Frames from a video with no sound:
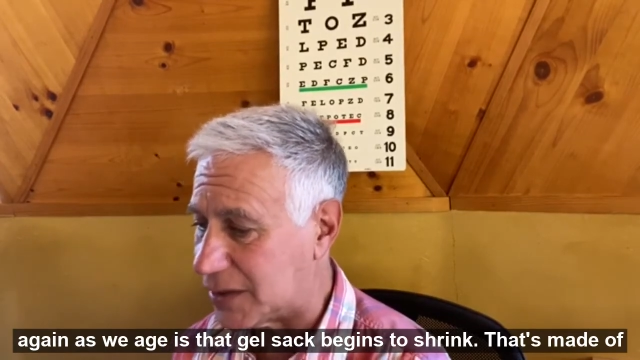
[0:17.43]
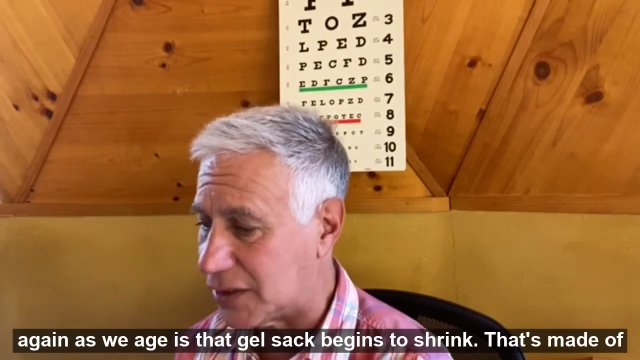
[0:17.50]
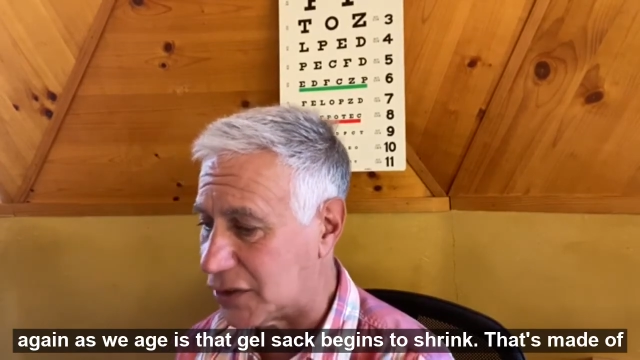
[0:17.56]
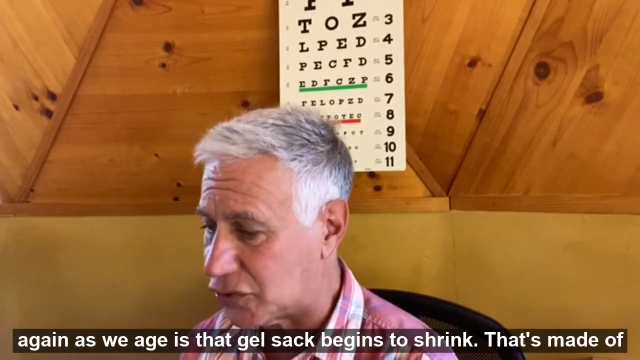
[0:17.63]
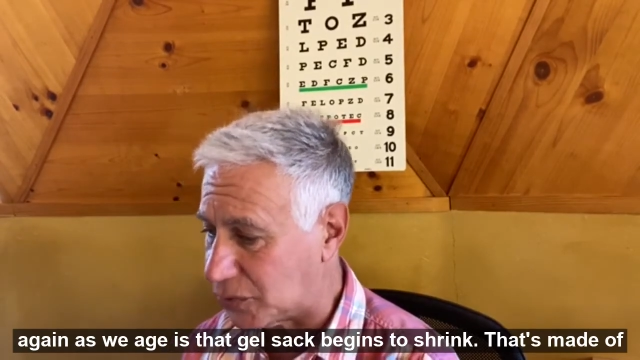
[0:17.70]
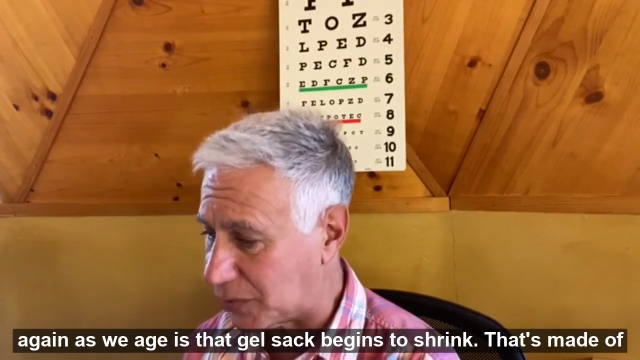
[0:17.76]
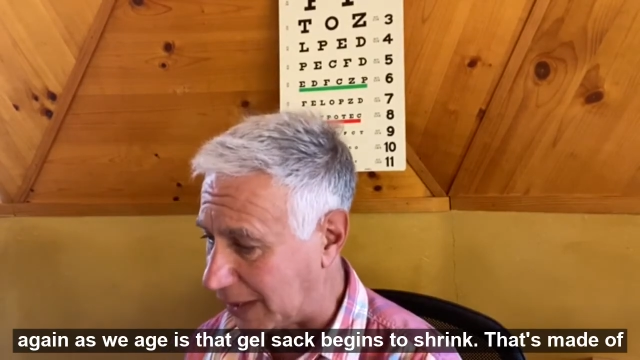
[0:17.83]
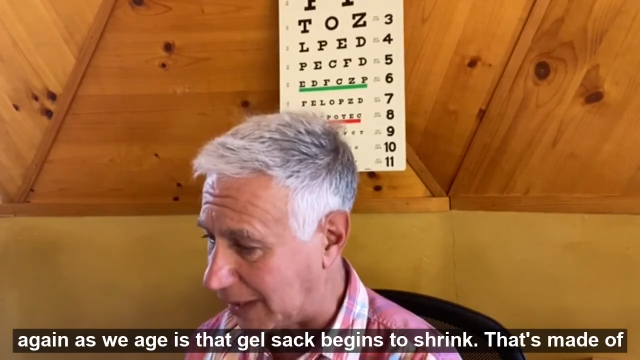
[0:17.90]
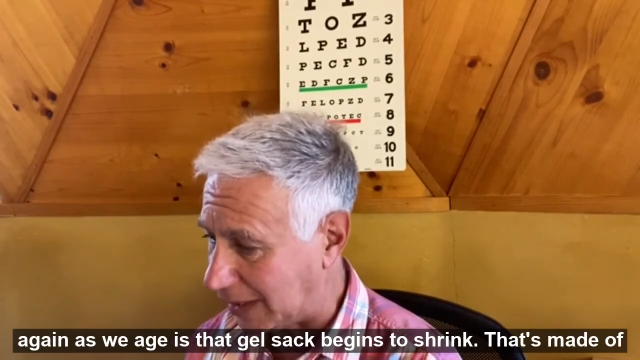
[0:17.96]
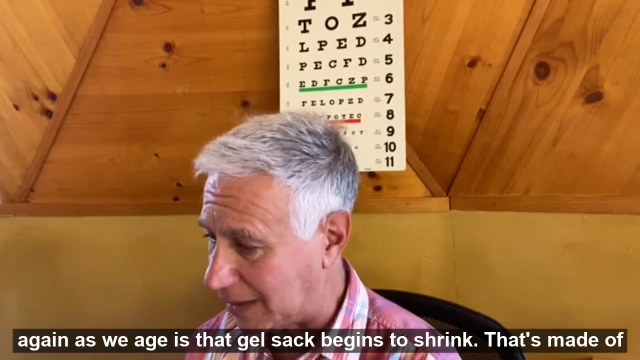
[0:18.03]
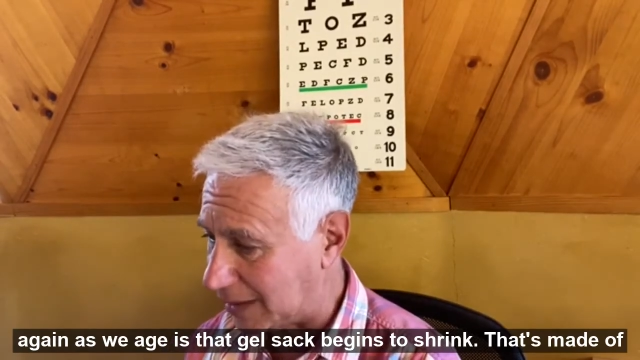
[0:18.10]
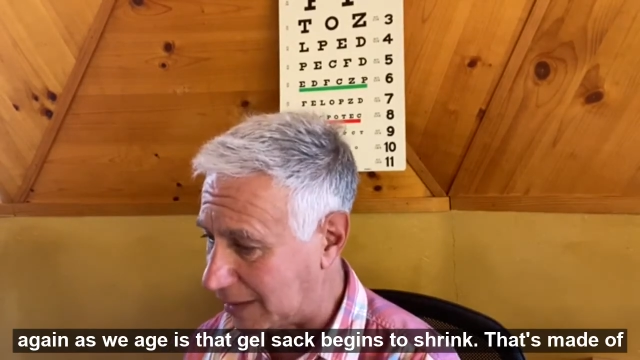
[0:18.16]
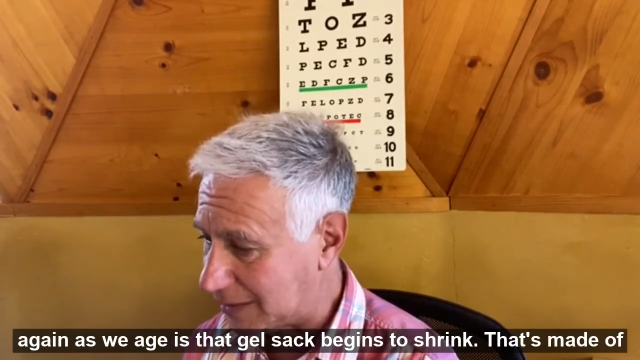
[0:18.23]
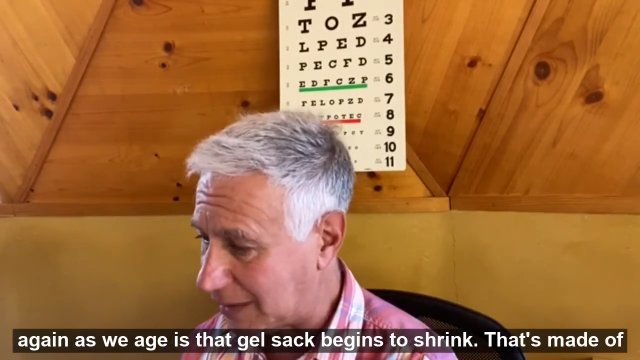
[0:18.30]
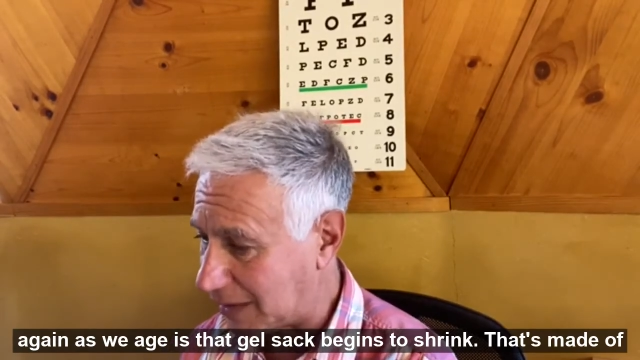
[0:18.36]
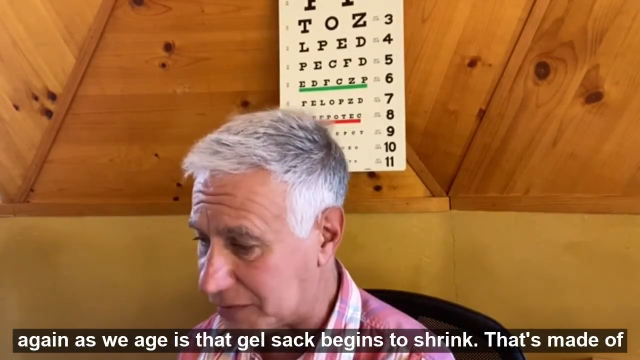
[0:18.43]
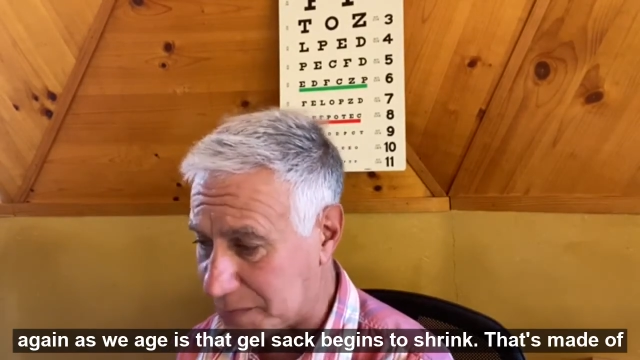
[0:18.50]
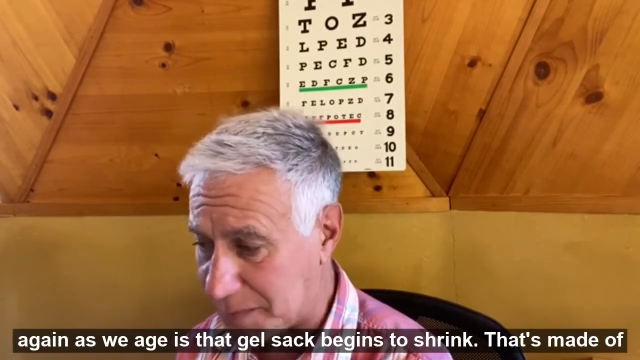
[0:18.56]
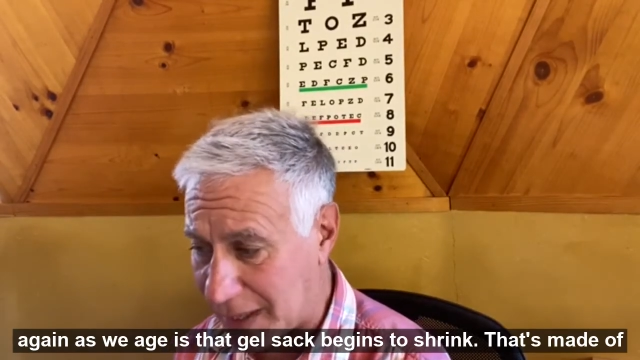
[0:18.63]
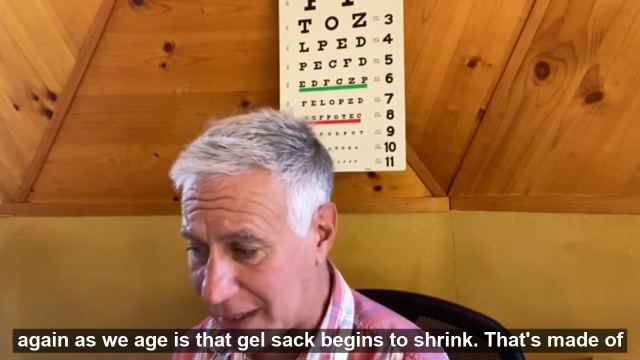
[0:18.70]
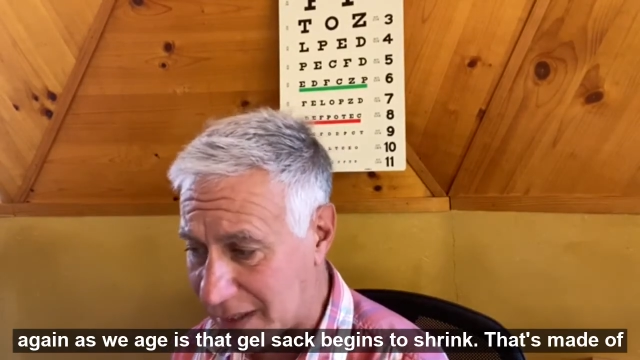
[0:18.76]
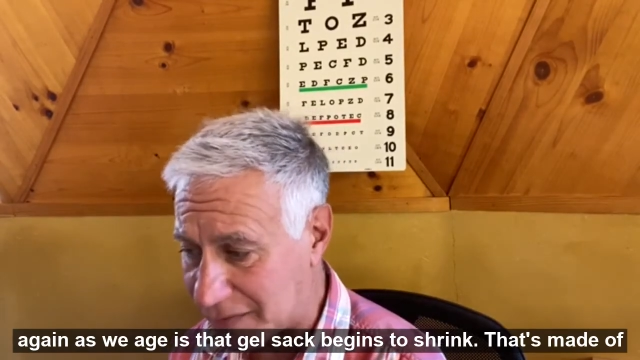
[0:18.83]
to shrink. Now it's
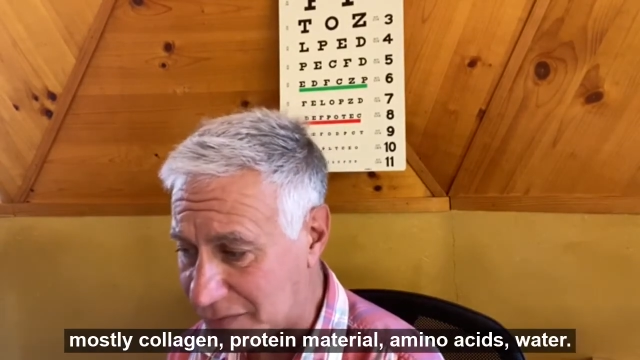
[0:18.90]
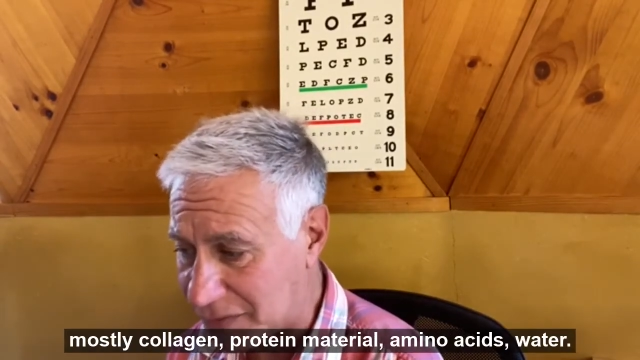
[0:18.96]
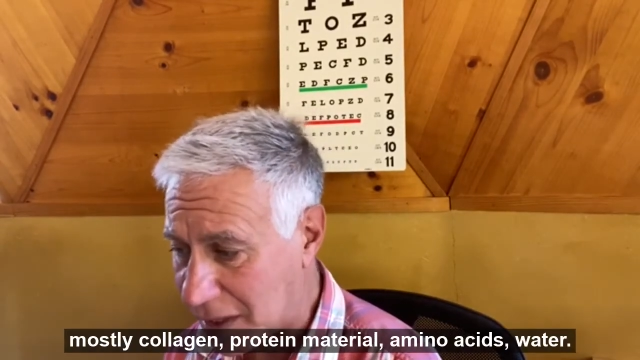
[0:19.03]
made of